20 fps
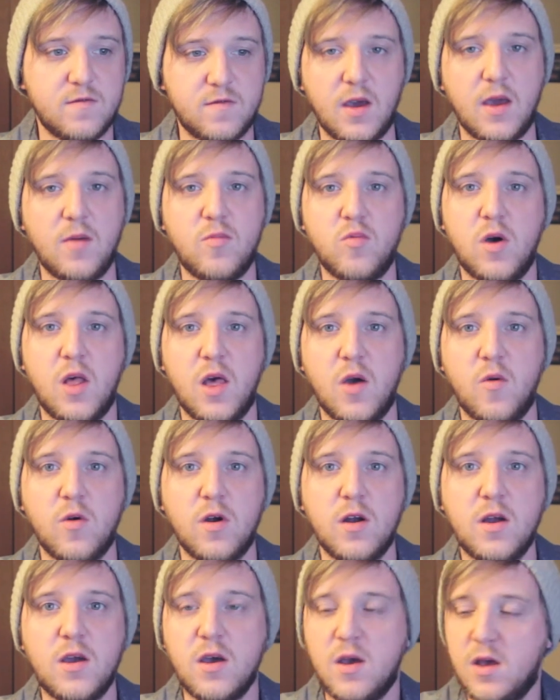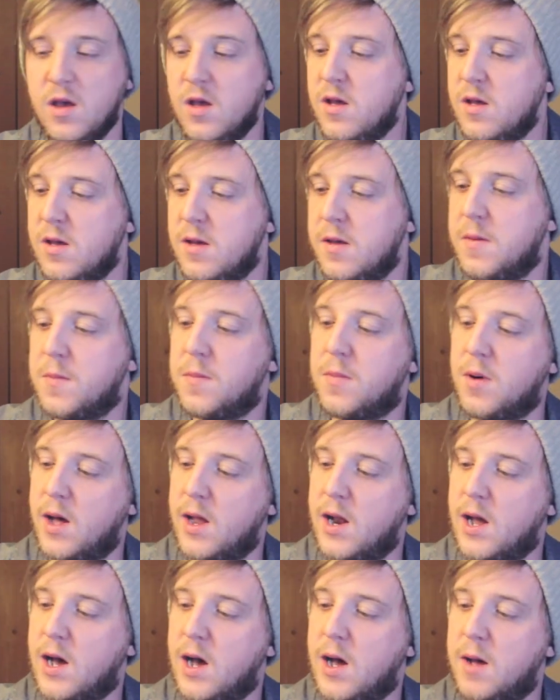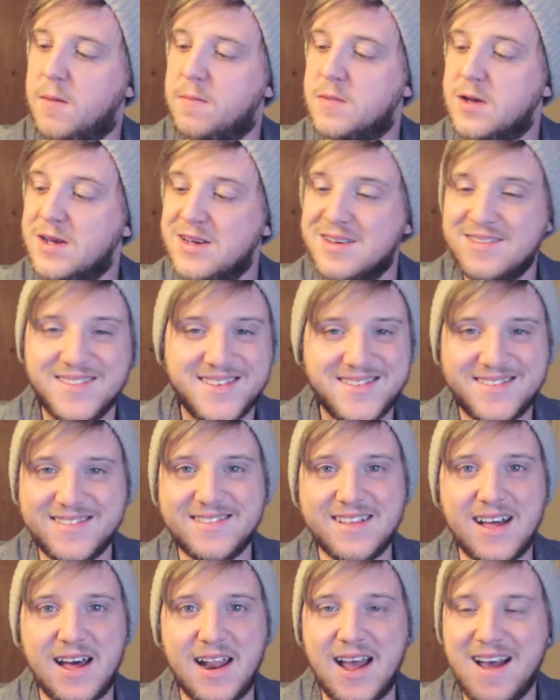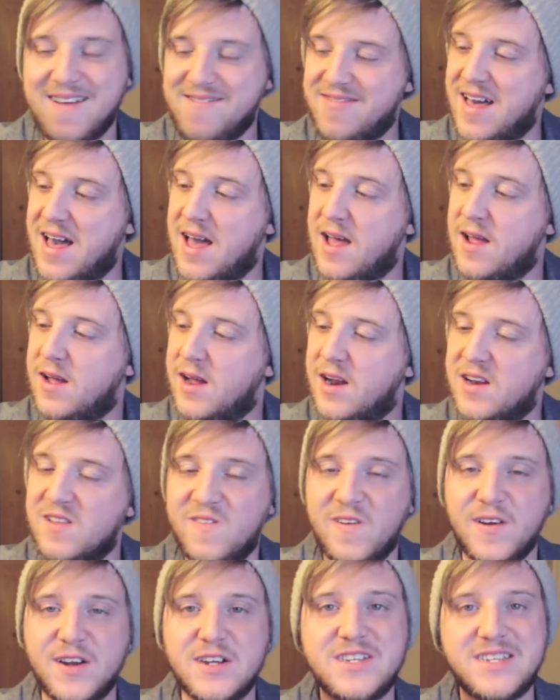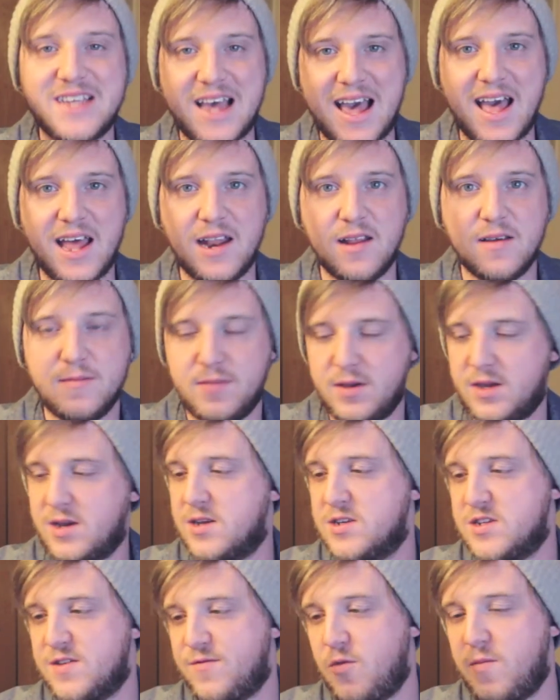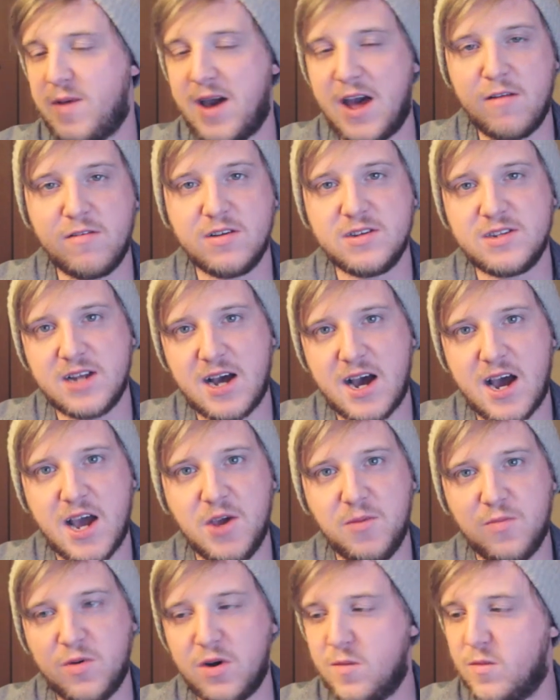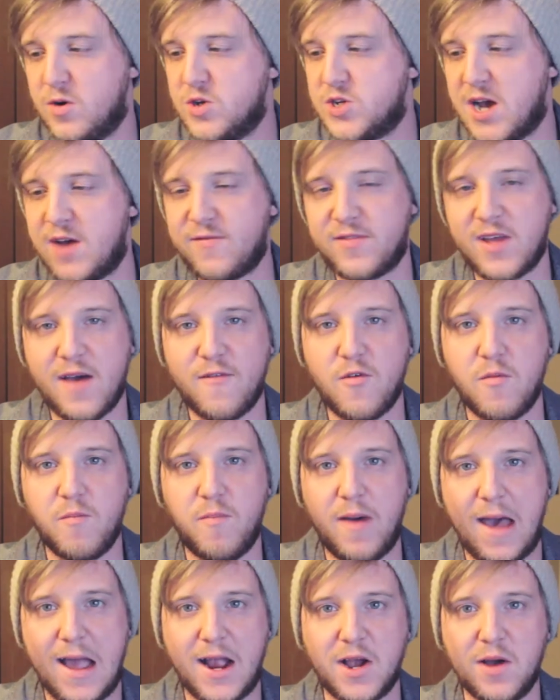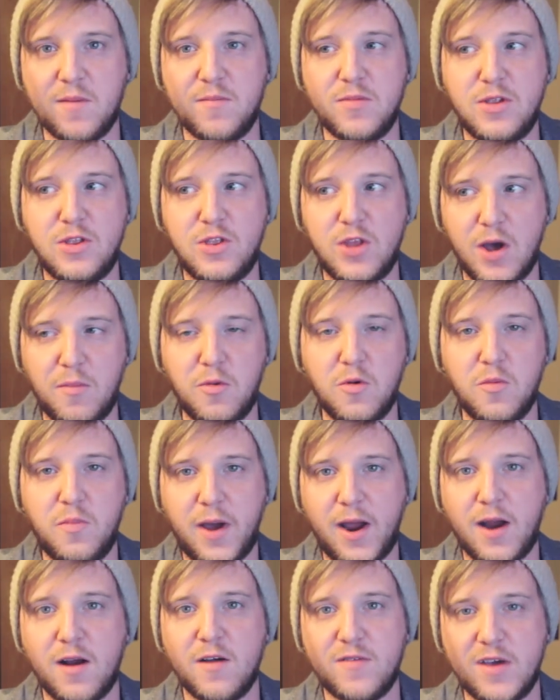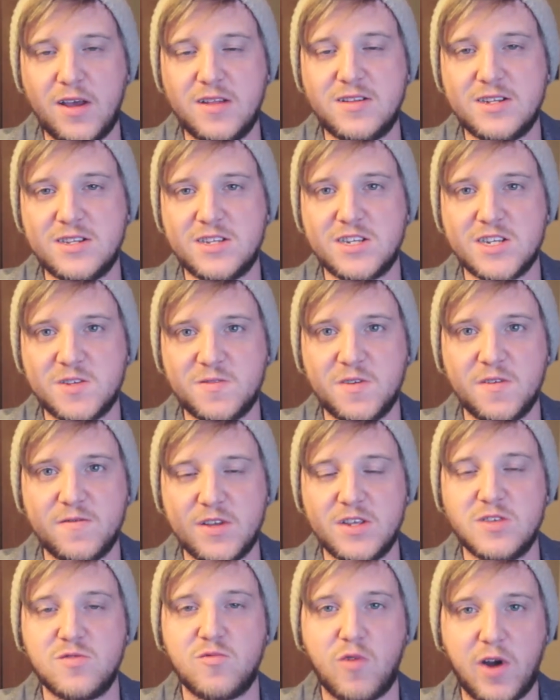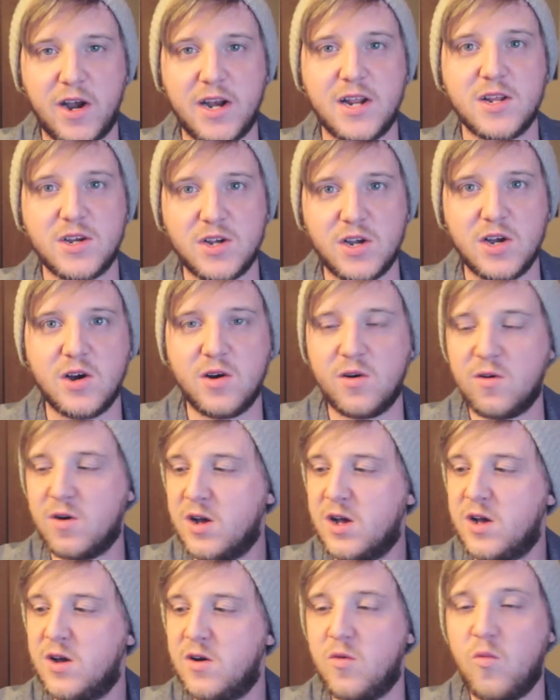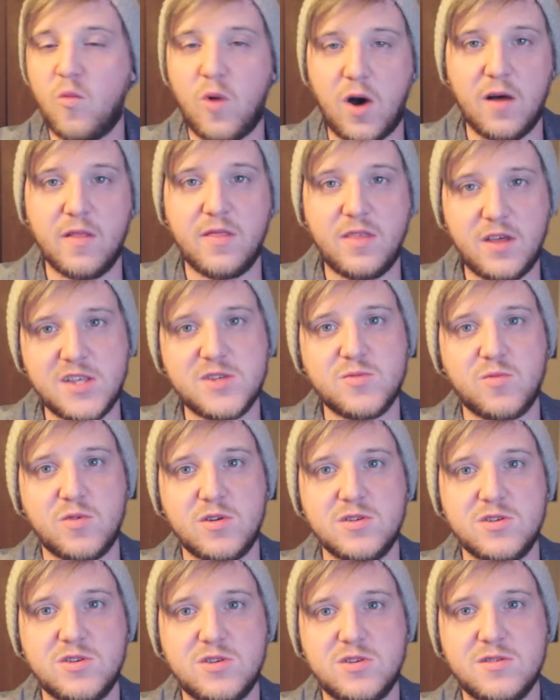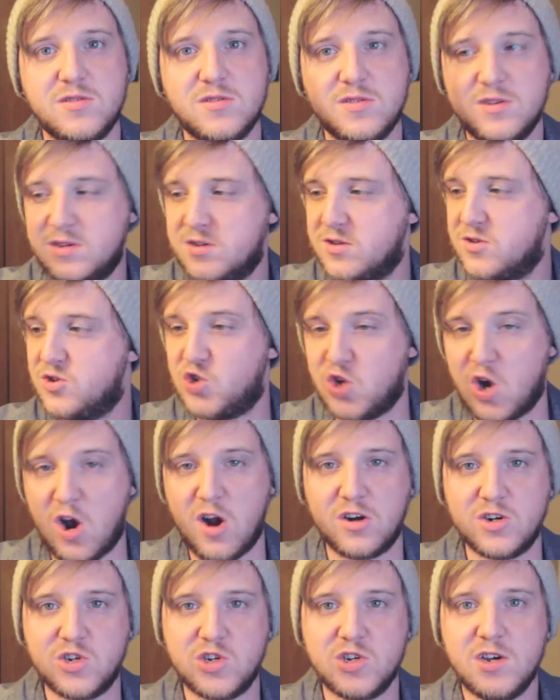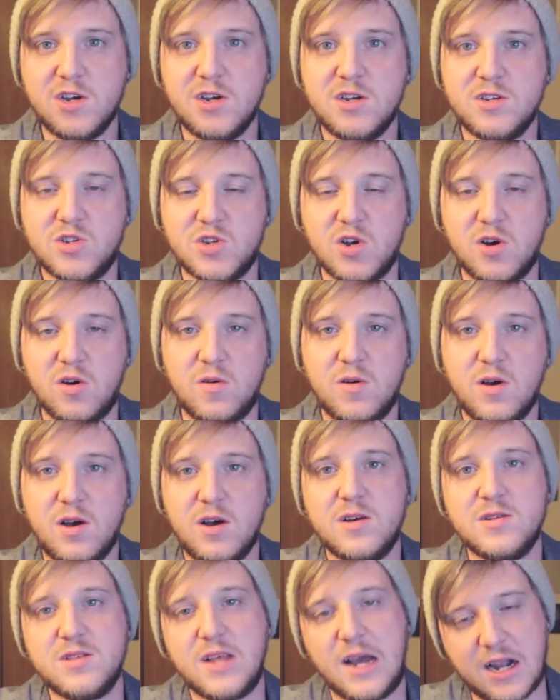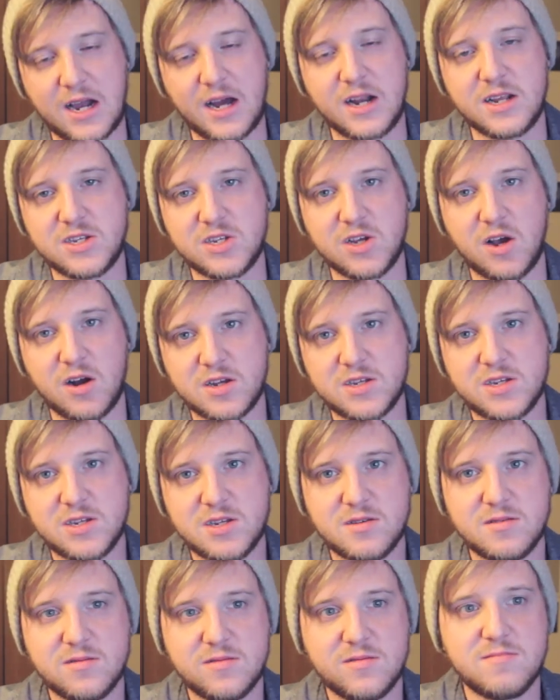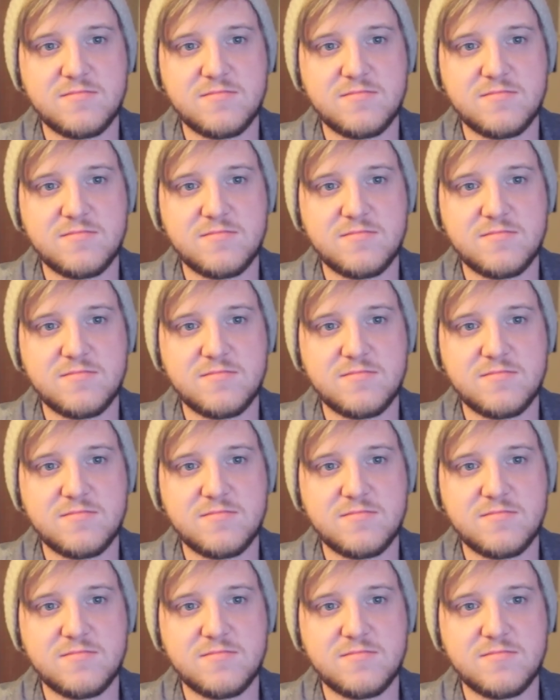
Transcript: vape while I work. But this does not have that, and it's very sad because if your batteries die, you pretty much have to have a backup double pair of 18650s ready to go while these ones charge. So that kind of sucks.